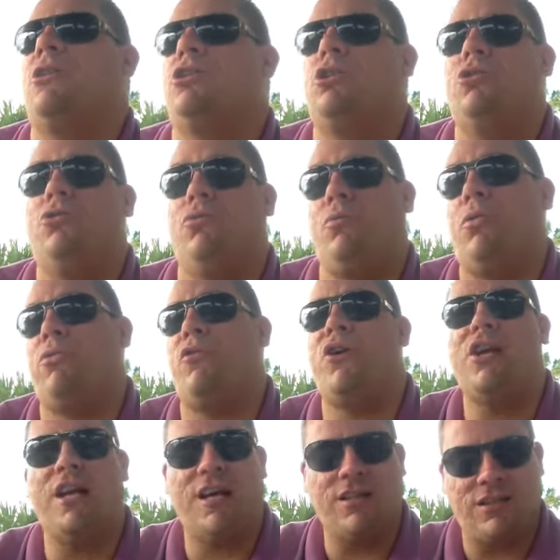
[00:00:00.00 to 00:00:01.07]
2, 3
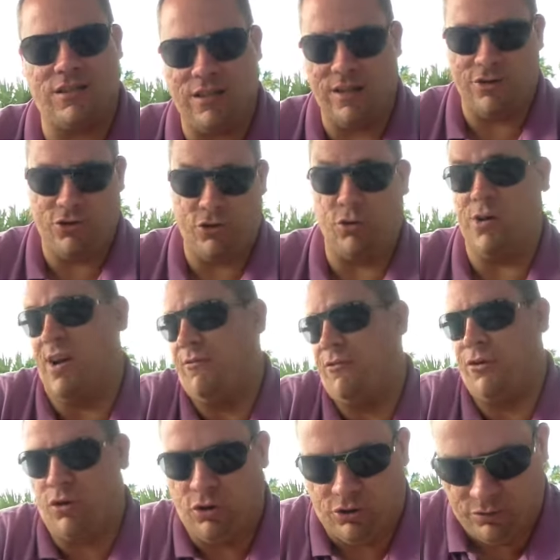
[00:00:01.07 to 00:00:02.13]
days later, or never
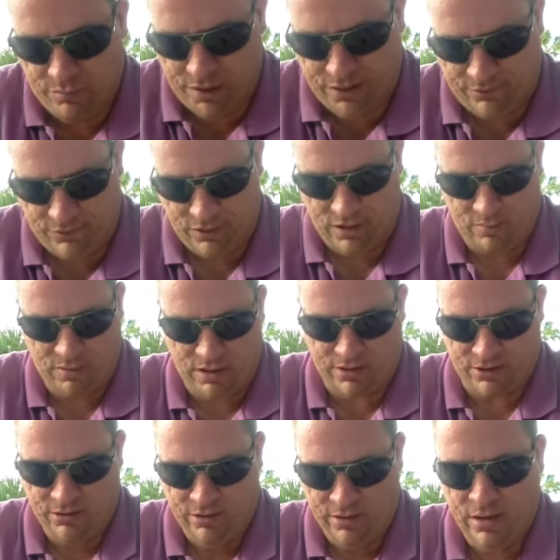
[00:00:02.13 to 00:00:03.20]
call them back for that
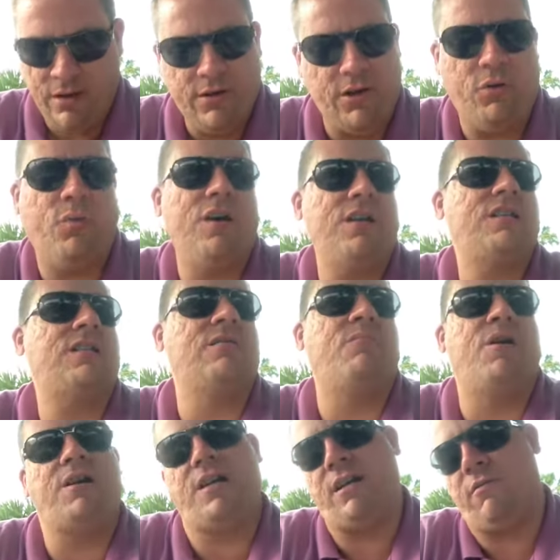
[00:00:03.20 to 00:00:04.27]
matter. You're wasting
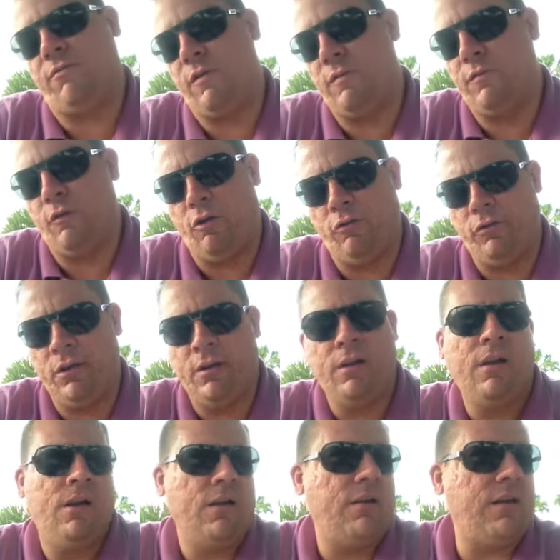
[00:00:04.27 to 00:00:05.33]
money, and if you feel
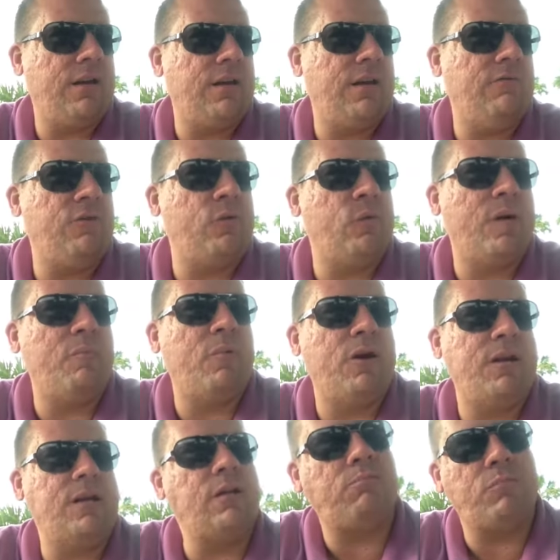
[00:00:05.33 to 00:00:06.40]
like giving away
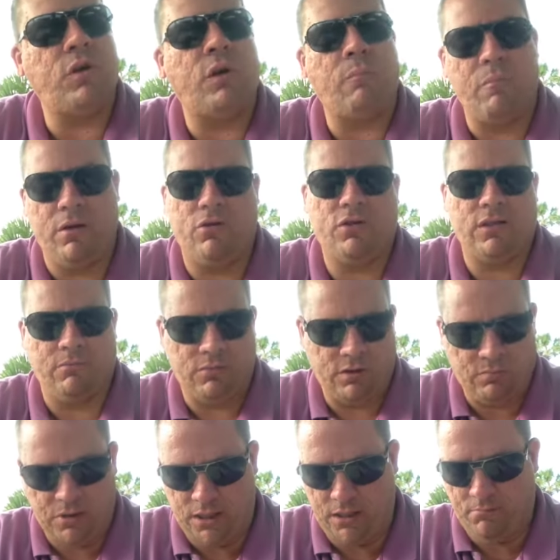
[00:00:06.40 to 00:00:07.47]
money, you can mail some to
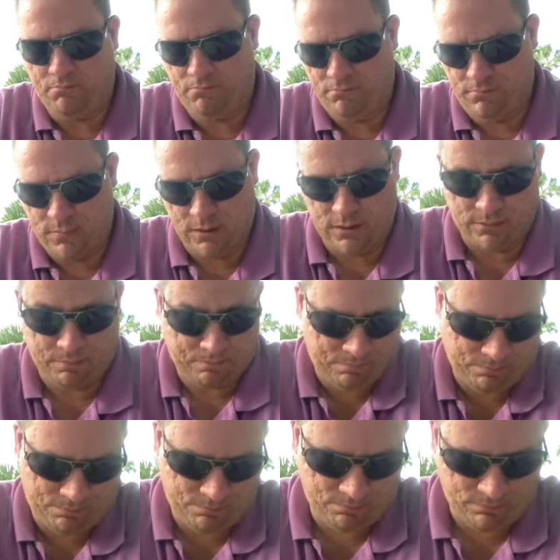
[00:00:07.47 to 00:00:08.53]
me. I'll
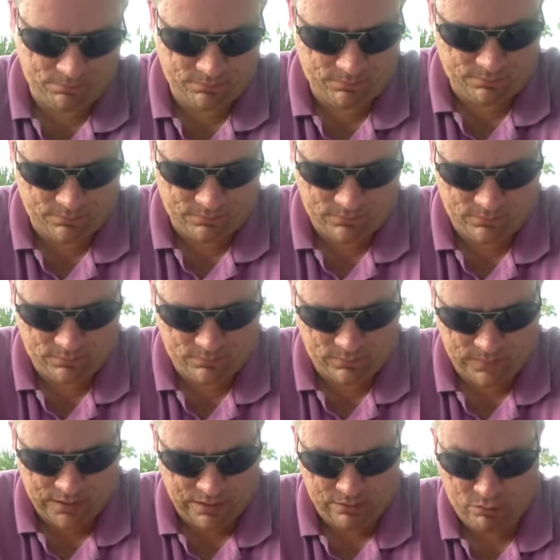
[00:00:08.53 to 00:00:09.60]

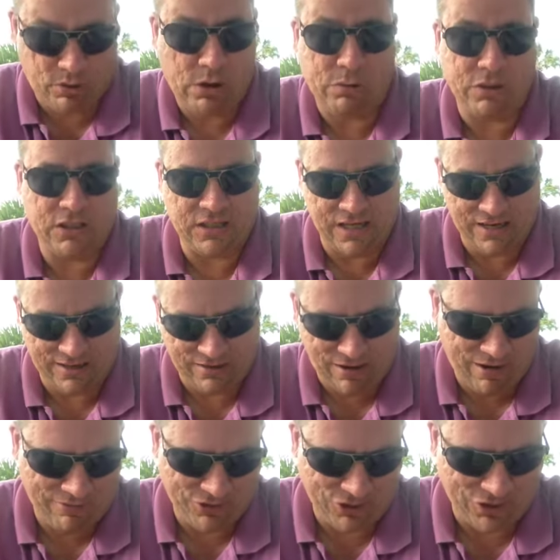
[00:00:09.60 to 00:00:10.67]
always take it,
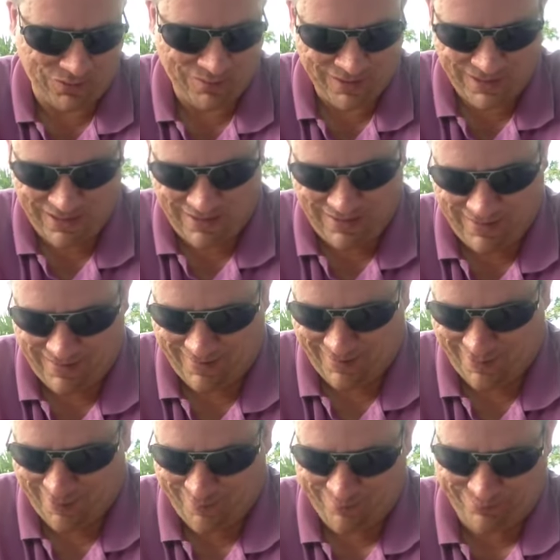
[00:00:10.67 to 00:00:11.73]
obviously.
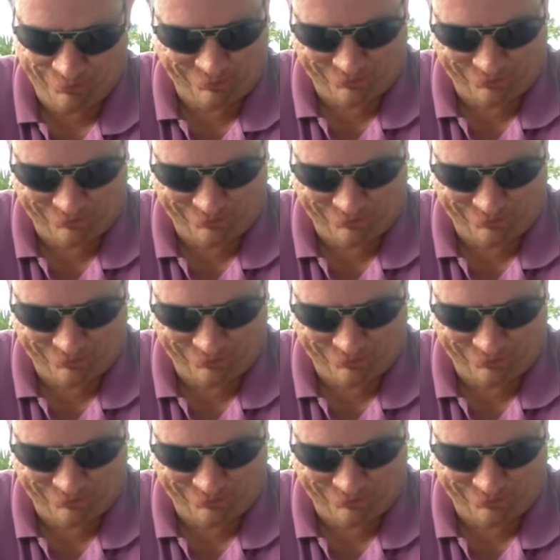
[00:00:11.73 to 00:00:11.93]
So,